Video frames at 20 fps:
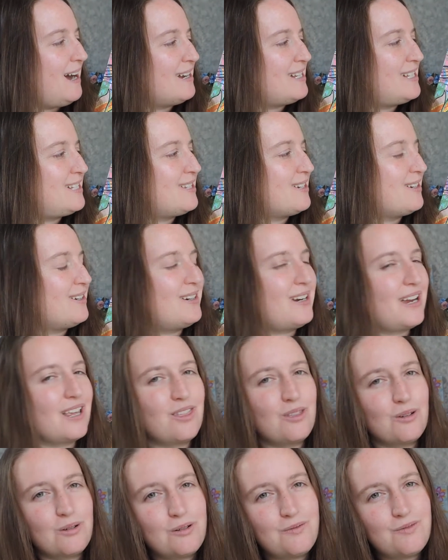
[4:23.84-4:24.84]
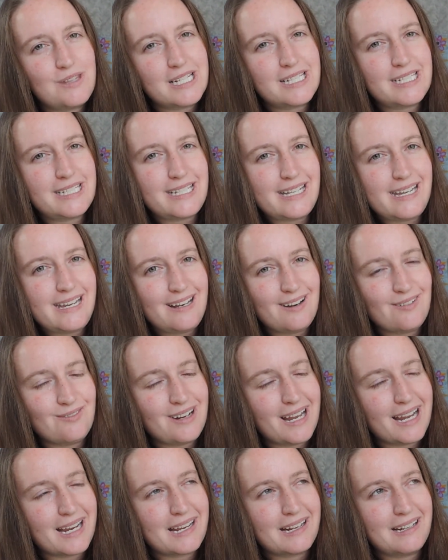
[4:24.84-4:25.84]
So I thought of this scene
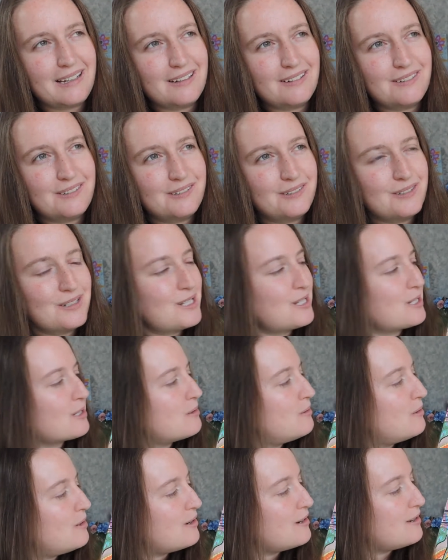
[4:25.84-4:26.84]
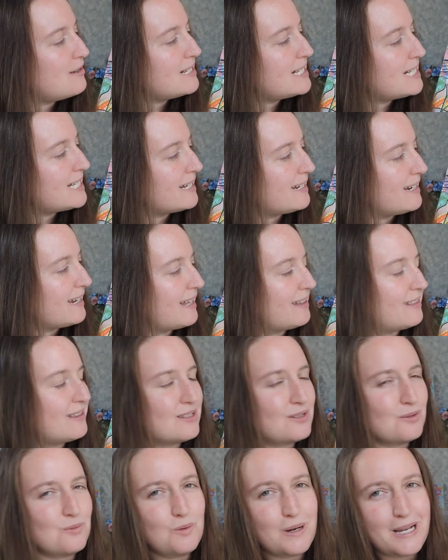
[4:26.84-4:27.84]
of like a little squirrel sitting at
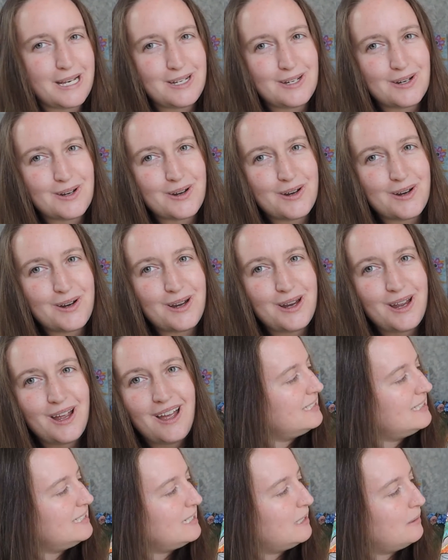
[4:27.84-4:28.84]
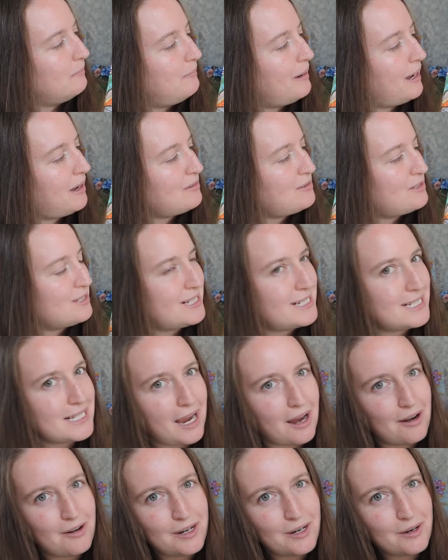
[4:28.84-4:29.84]
this window about to
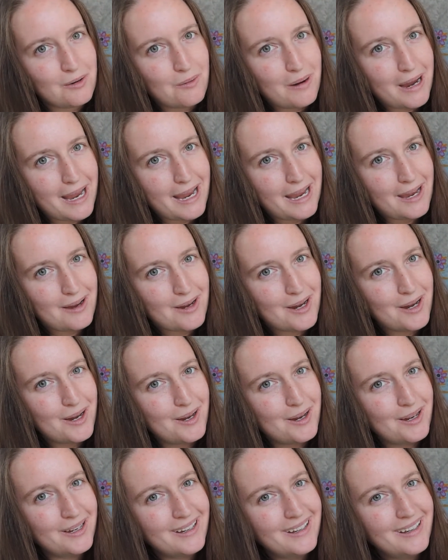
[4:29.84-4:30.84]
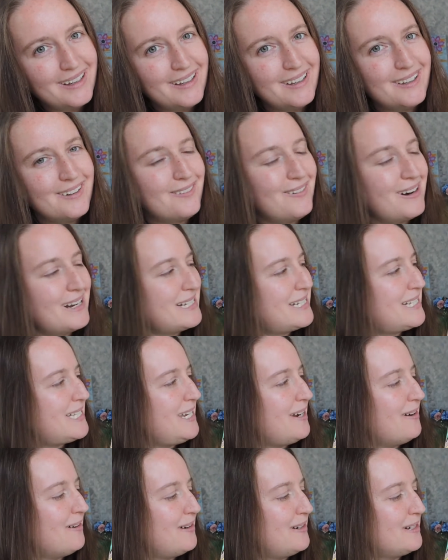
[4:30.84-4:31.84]
scurry away once
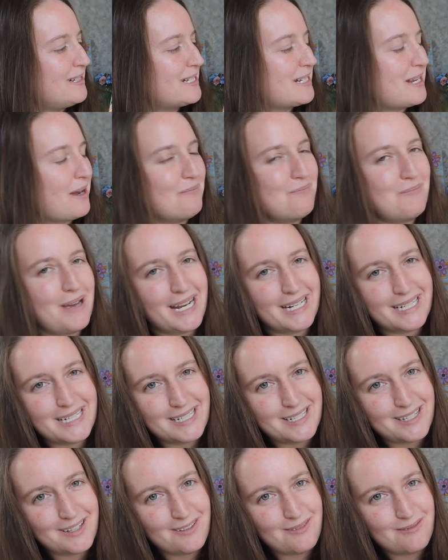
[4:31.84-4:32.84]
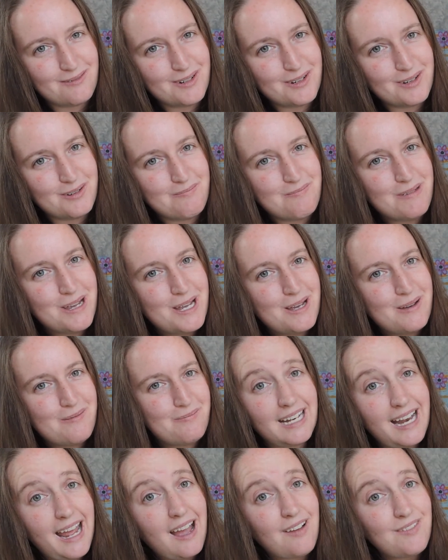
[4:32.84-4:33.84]
the owners come back into the room.
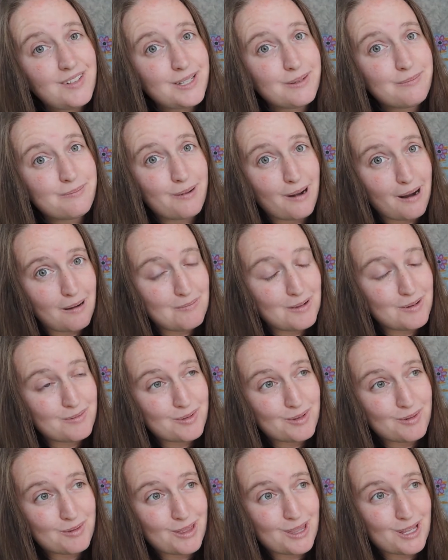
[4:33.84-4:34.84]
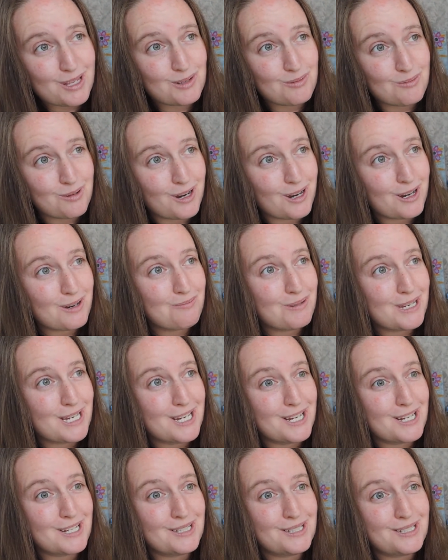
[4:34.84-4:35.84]
Did have some problems with this work
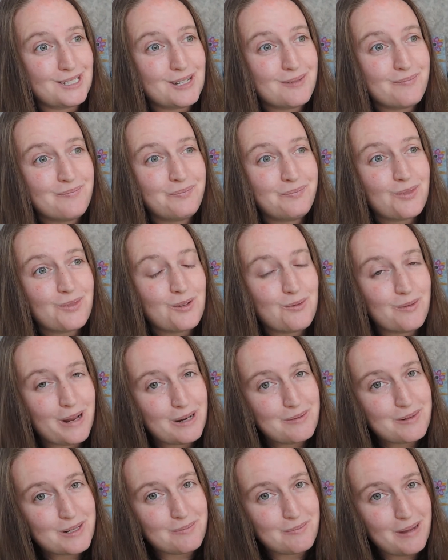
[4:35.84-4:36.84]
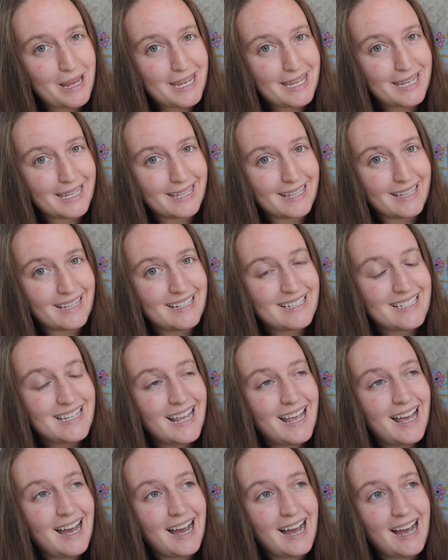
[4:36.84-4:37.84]
because when I was making it,
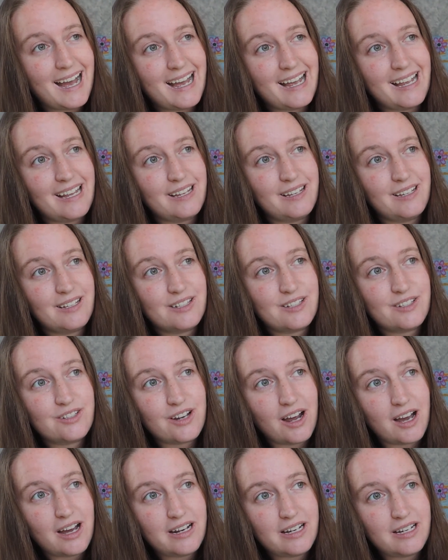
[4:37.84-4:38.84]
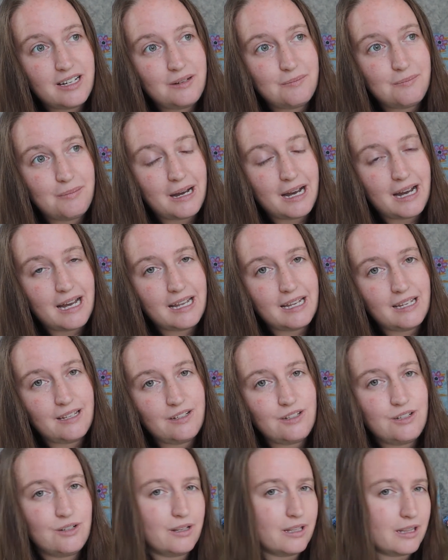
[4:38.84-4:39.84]
I started
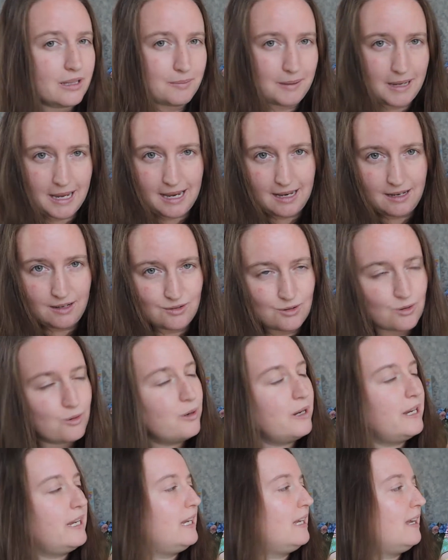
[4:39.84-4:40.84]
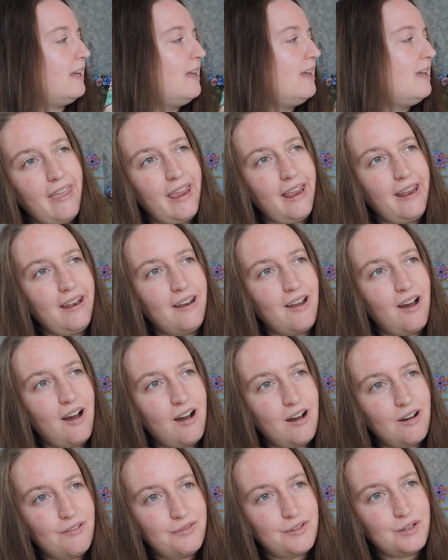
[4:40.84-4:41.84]
by doing the pen drawing, and then
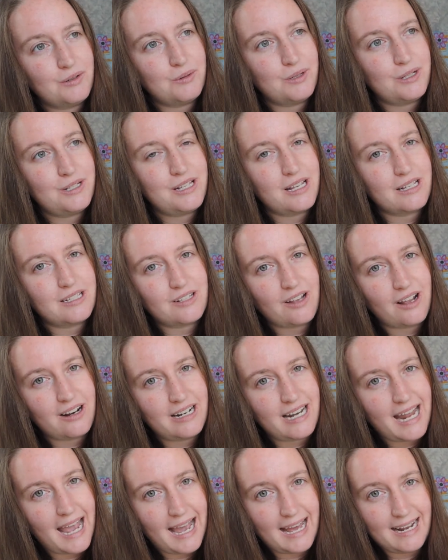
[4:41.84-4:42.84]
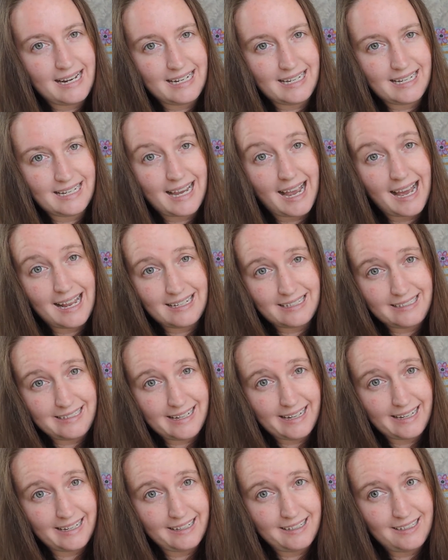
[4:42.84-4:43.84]
afterwards I started adding colored
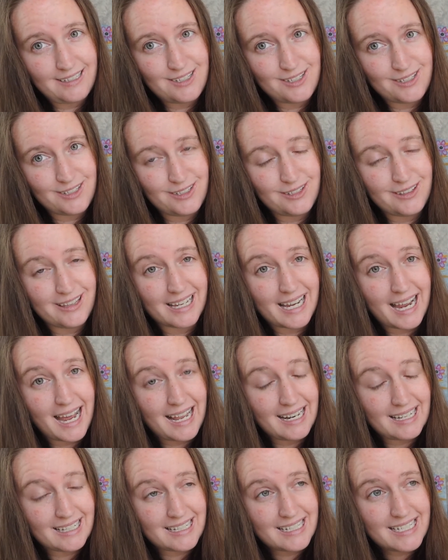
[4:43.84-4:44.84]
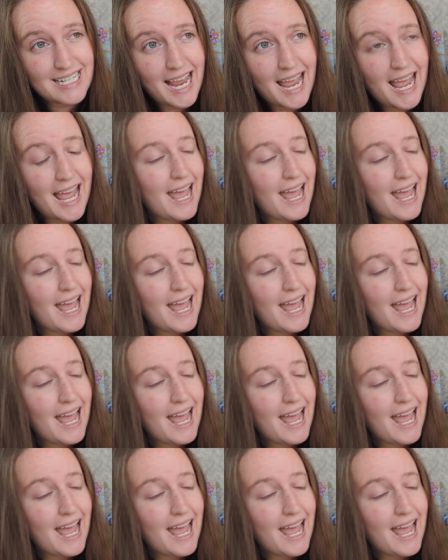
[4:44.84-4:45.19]
ink to do the colors,